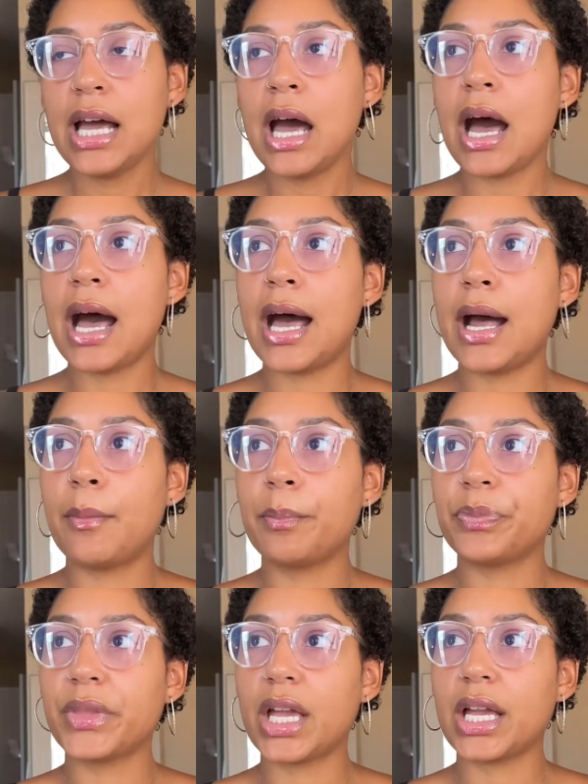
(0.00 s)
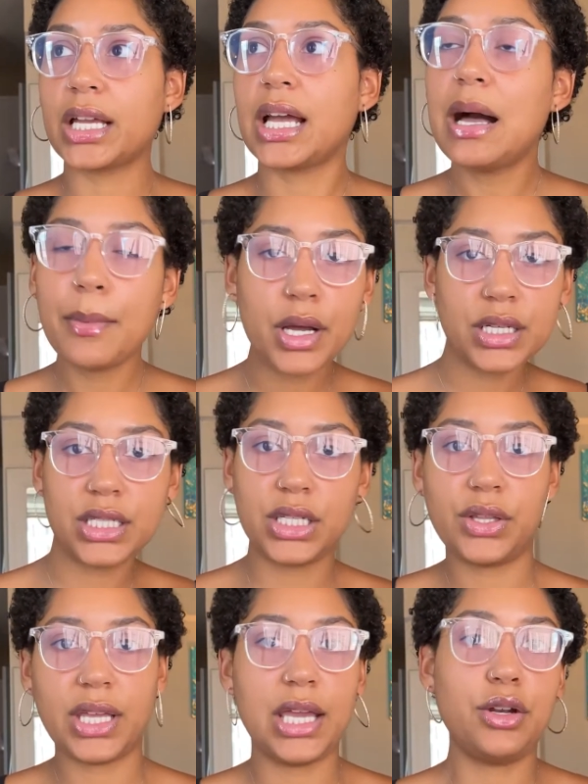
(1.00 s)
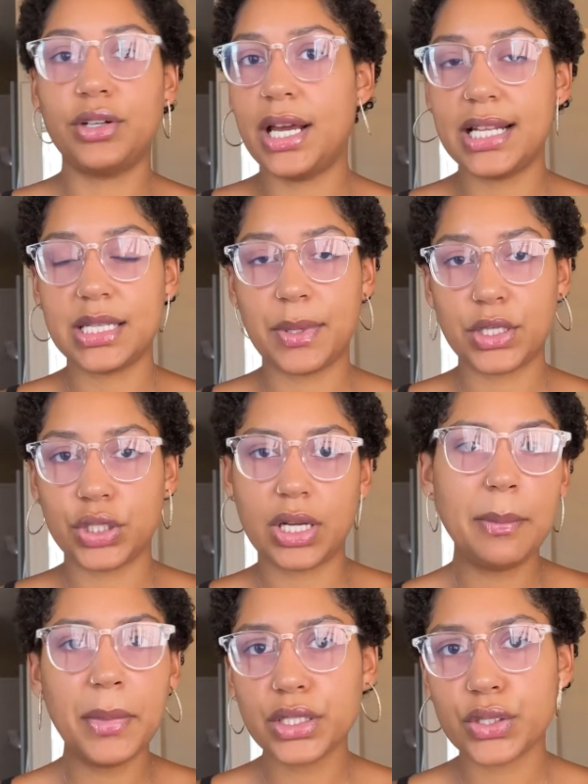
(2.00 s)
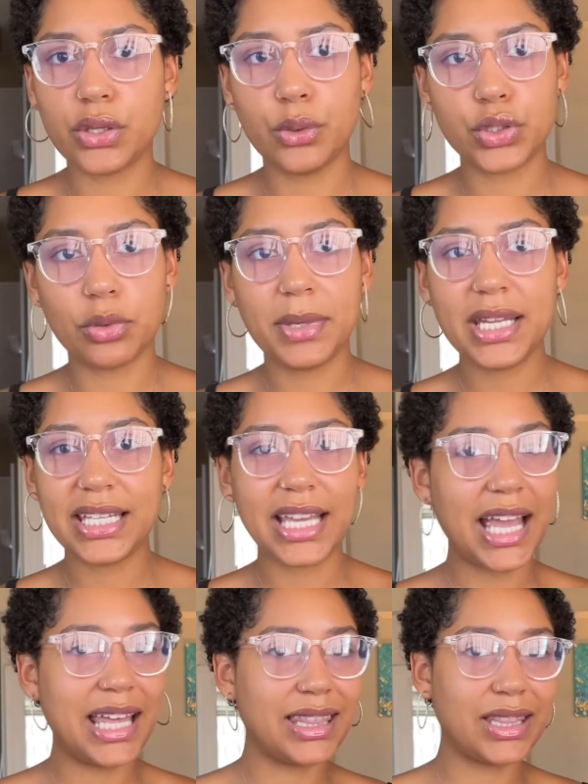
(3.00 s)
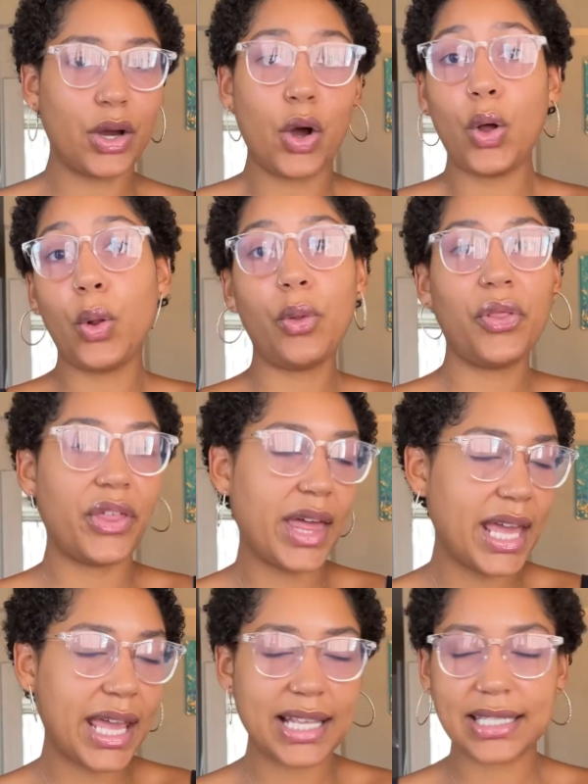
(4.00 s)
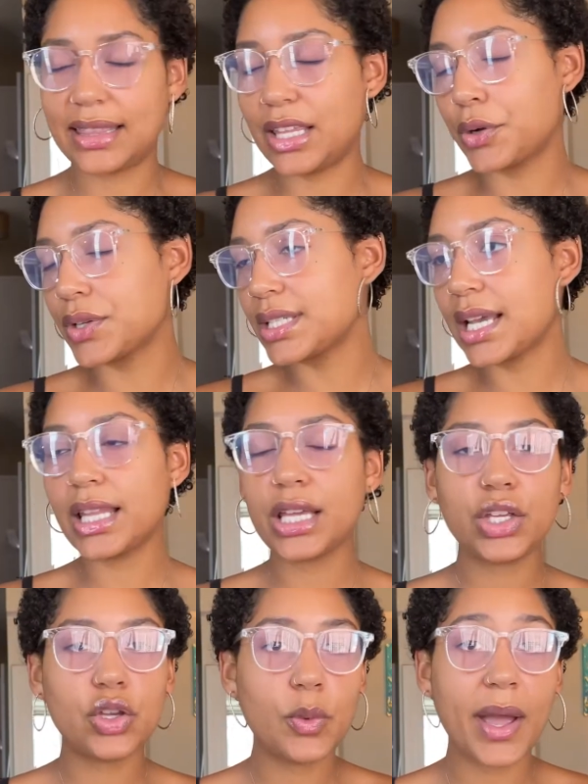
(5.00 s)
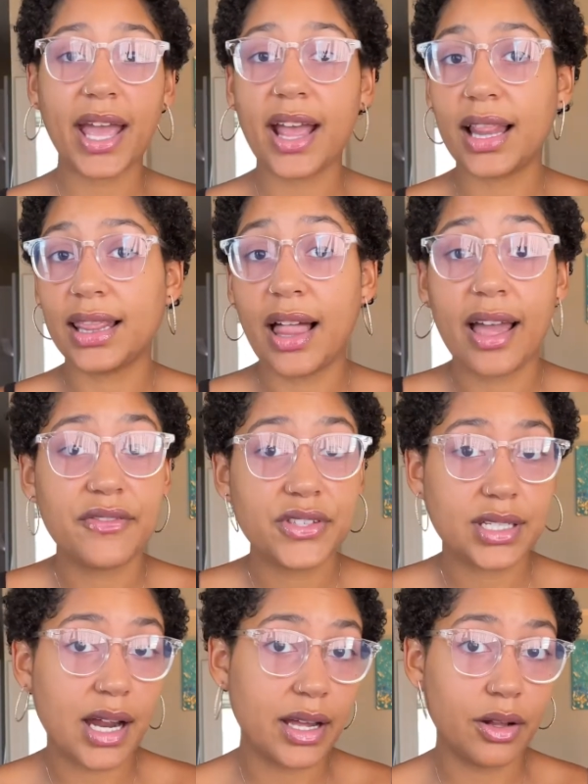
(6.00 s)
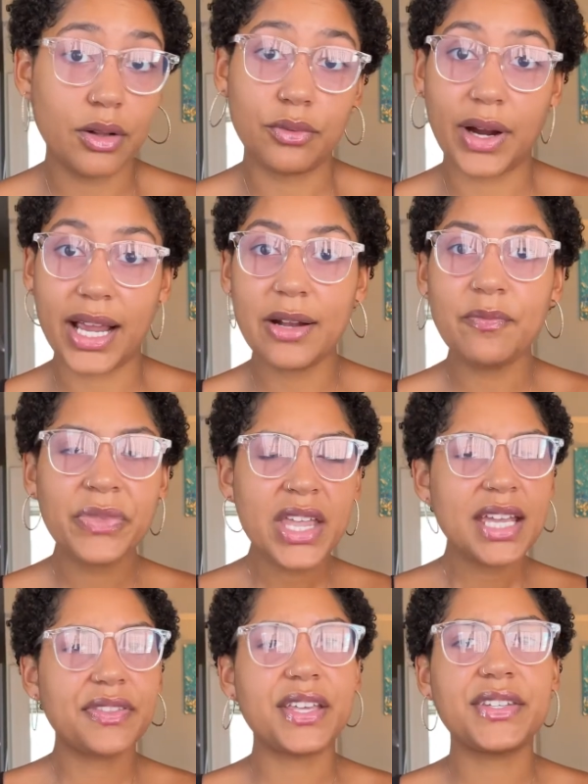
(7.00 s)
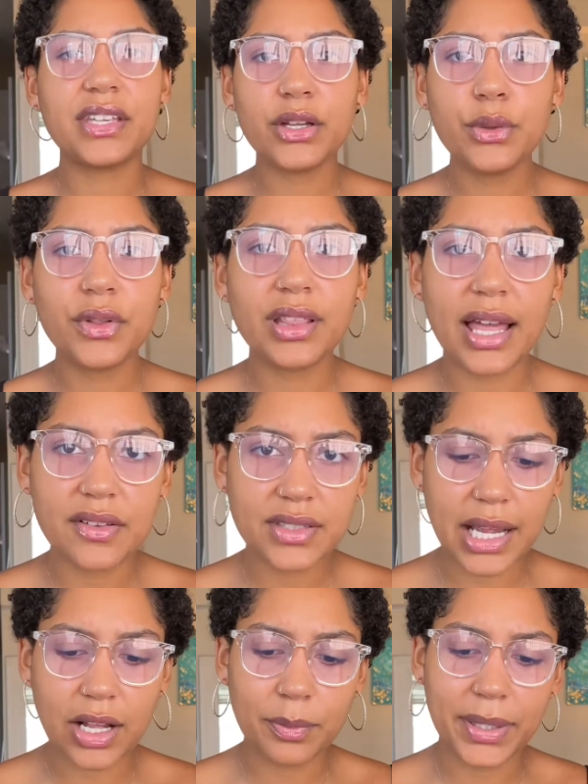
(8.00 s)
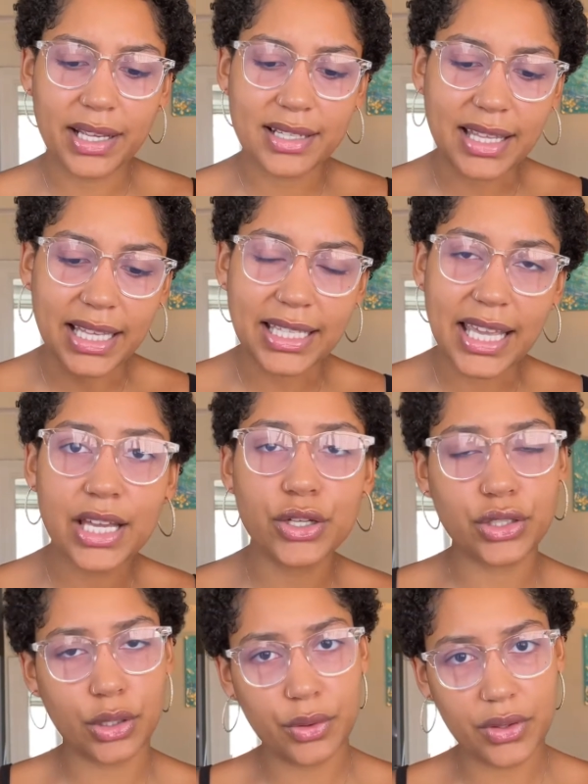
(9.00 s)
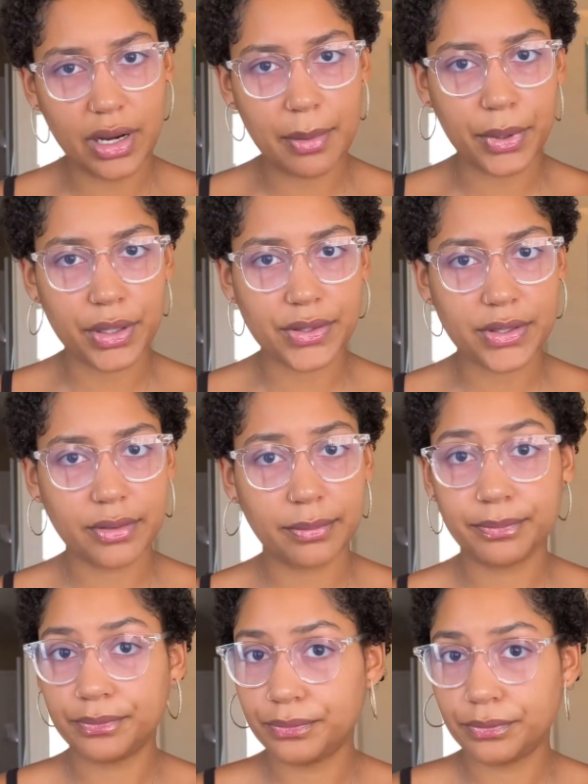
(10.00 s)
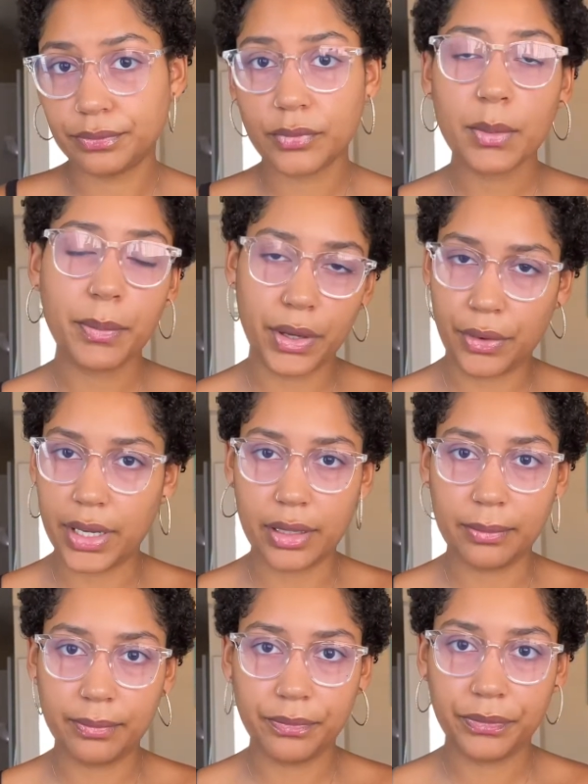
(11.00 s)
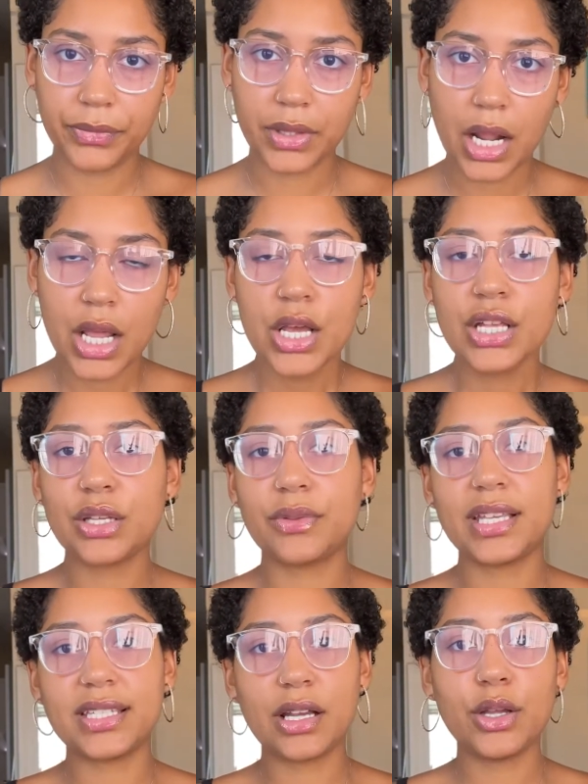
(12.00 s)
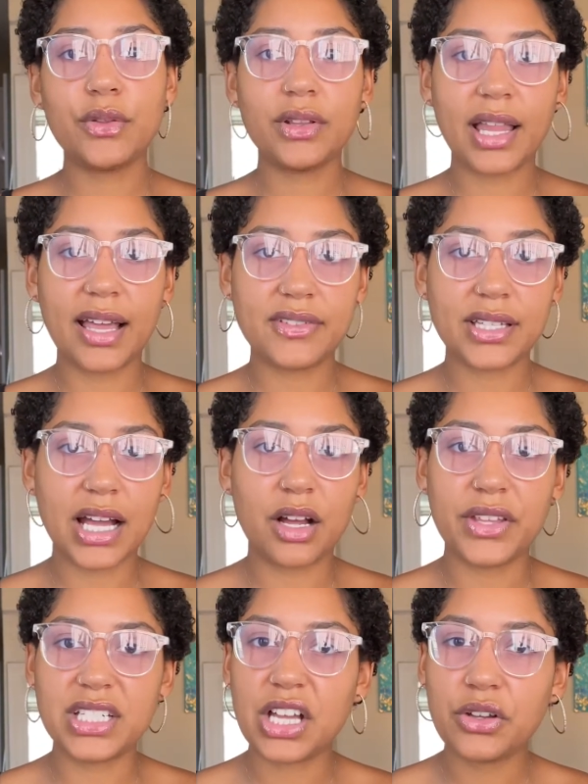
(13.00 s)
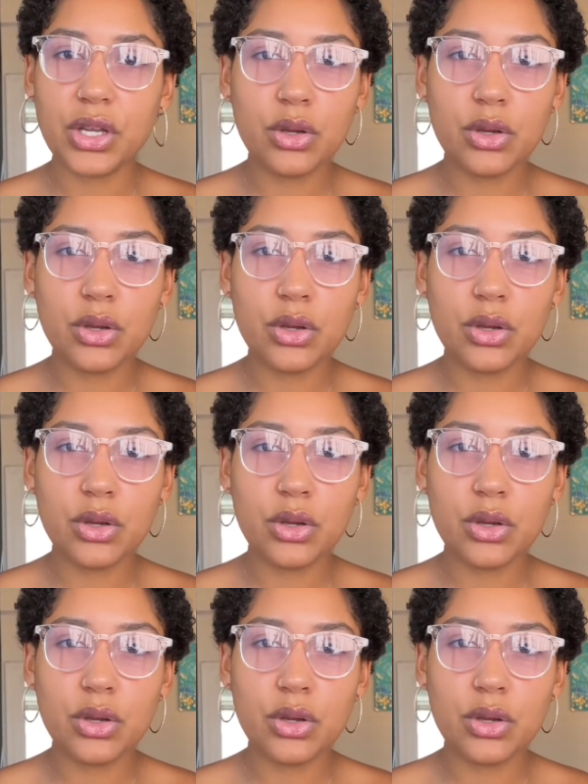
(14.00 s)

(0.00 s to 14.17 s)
come onto the internet, especially come onto social media, and the whole thing is that they're selling you a lifestyle, right? They sell you the lifestyle because they can't show you the numbers, period. So they sell you the lifestyle, they tell you